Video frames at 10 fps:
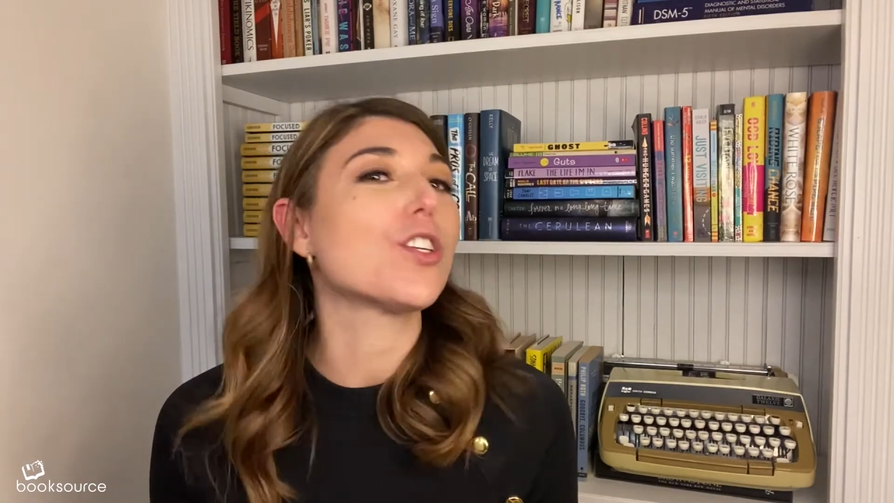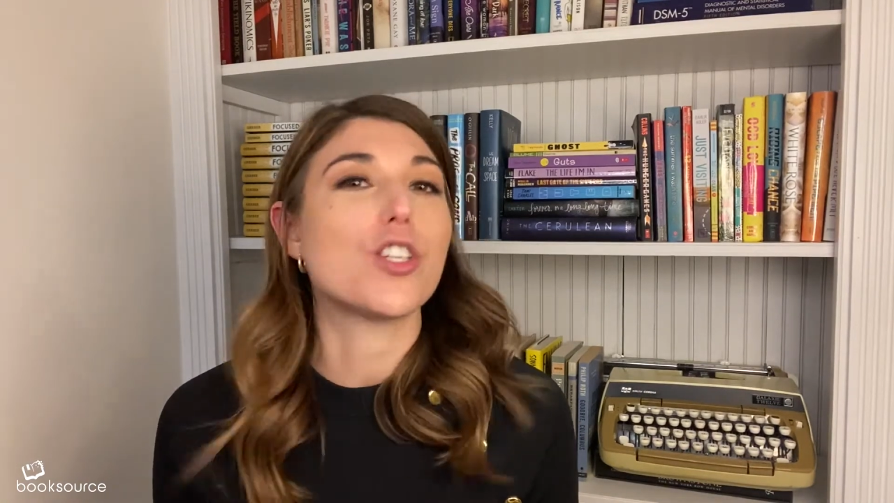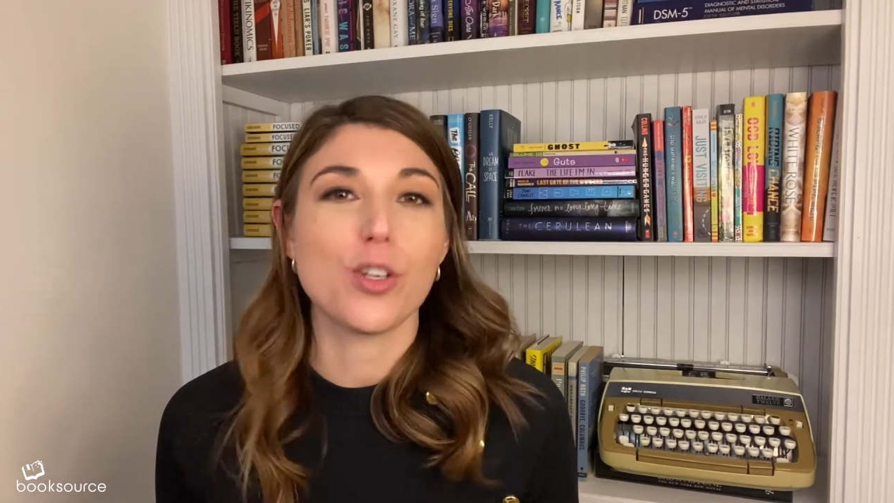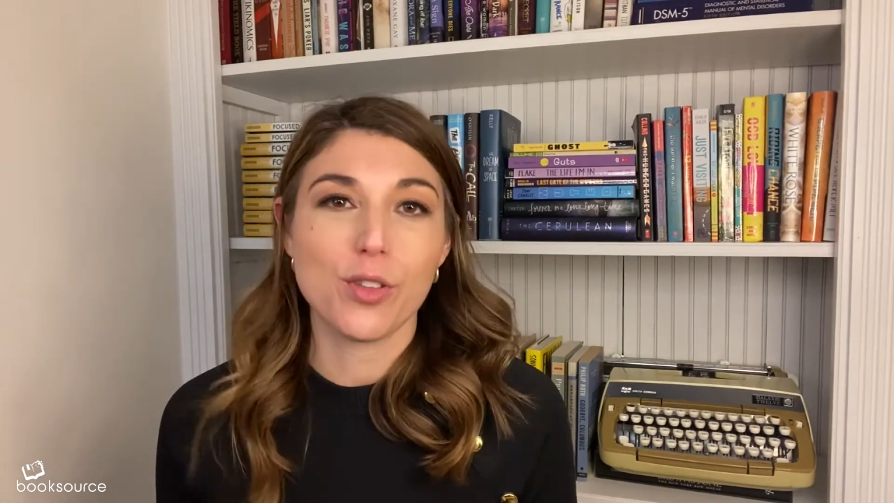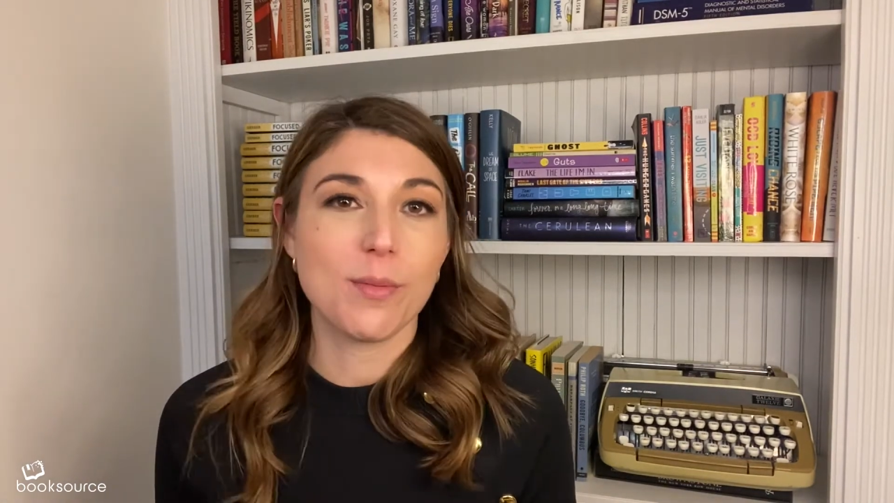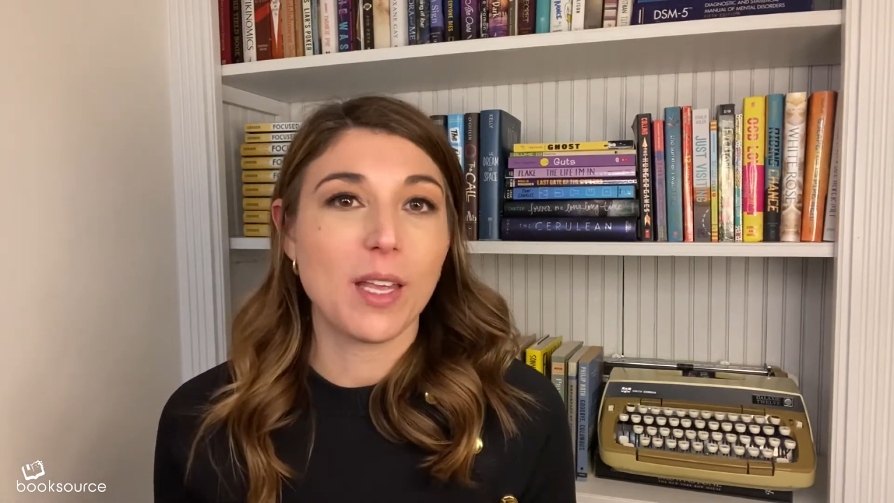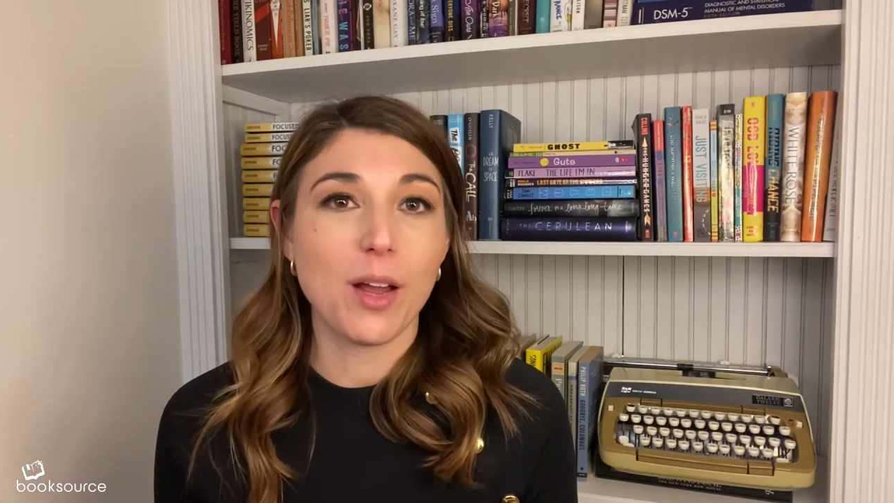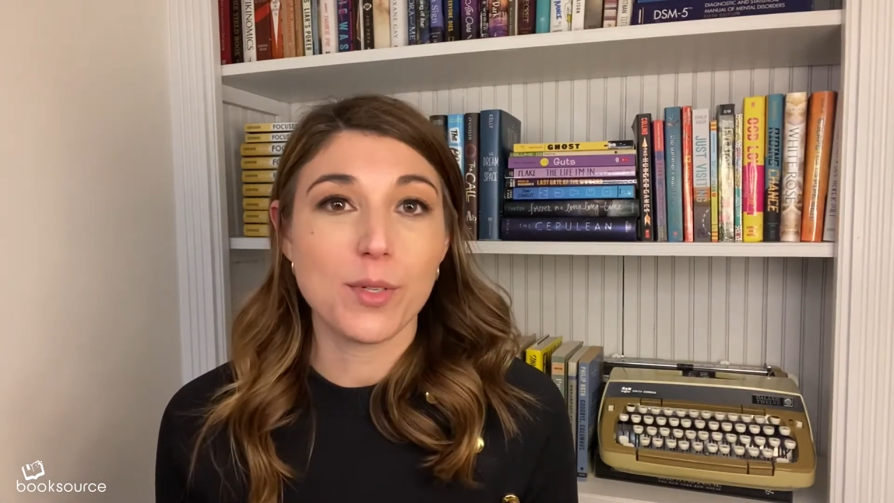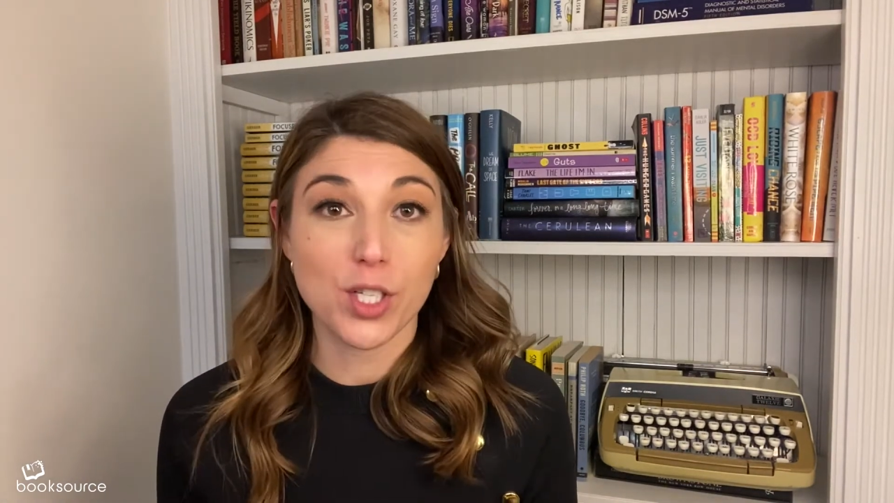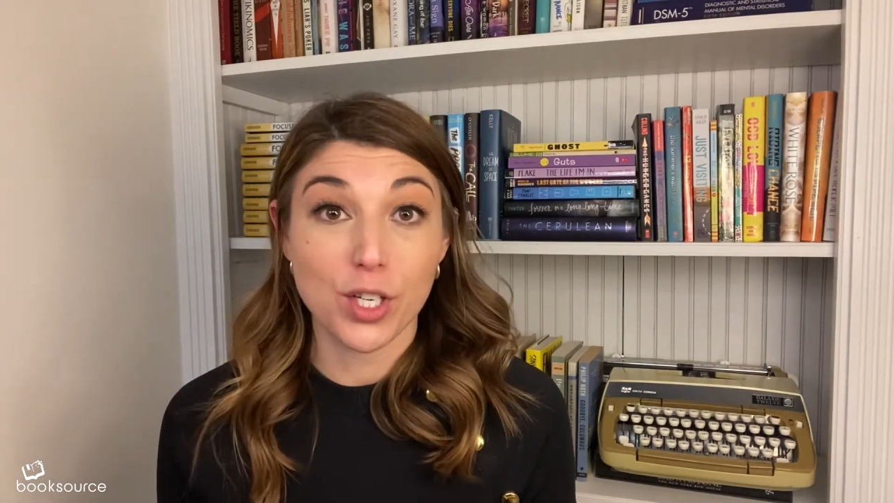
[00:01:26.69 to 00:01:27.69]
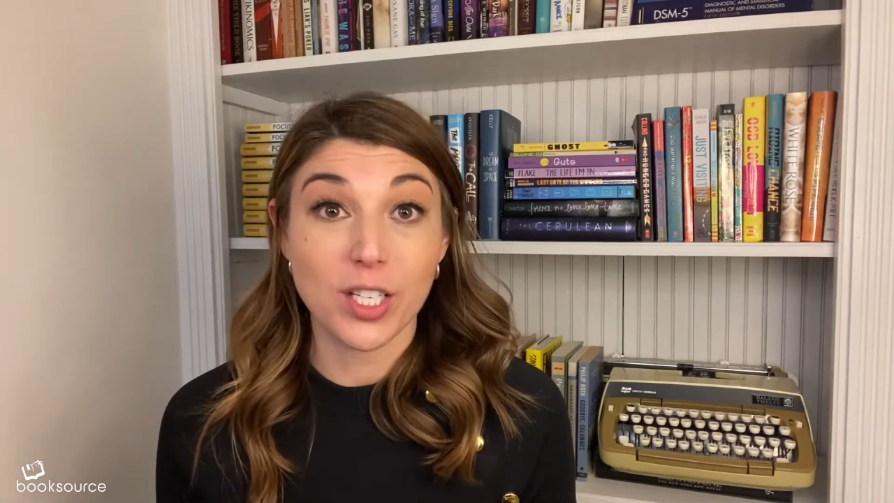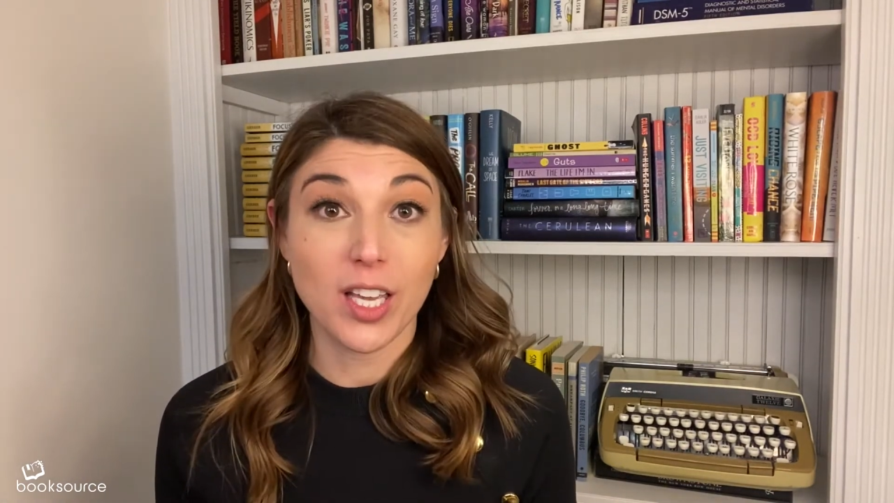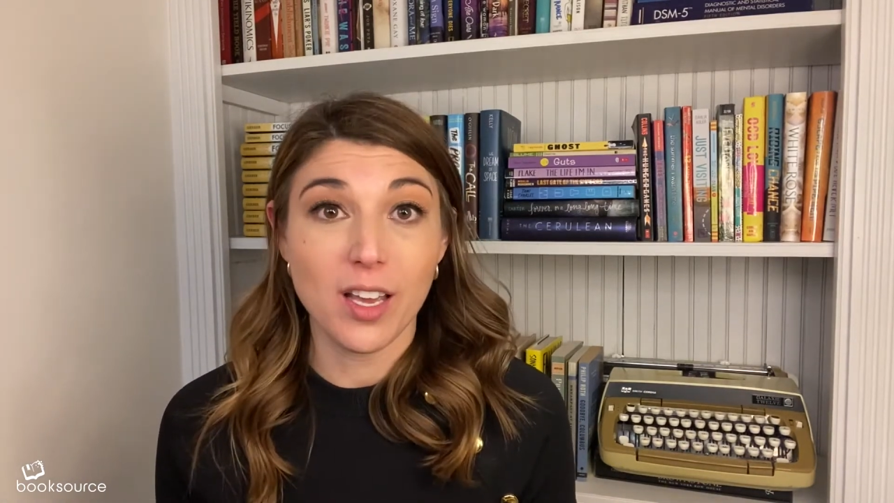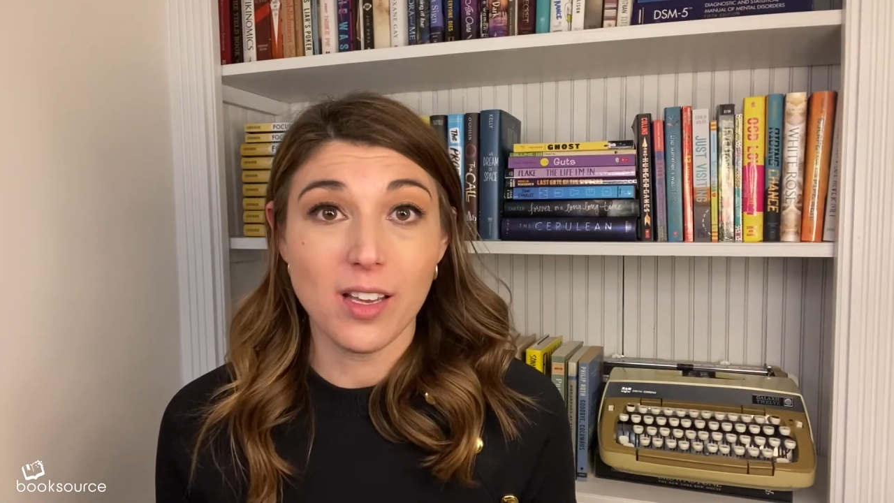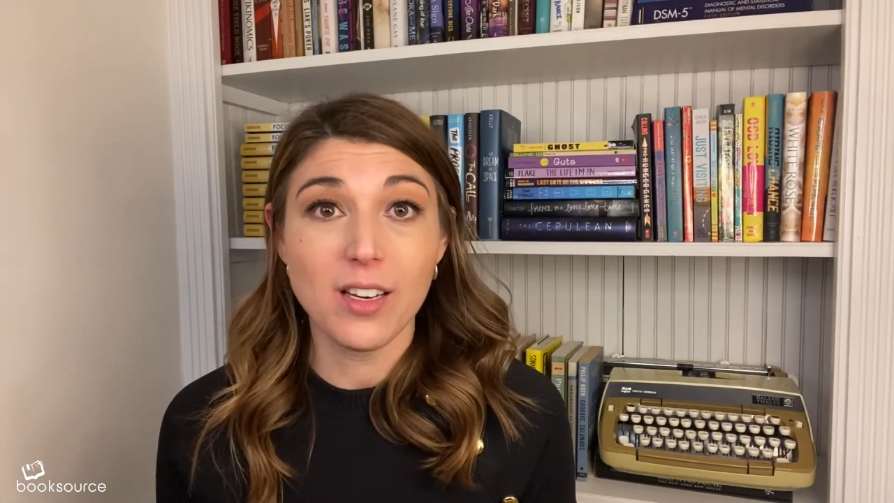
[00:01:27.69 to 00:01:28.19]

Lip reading: to show them that I was a good kid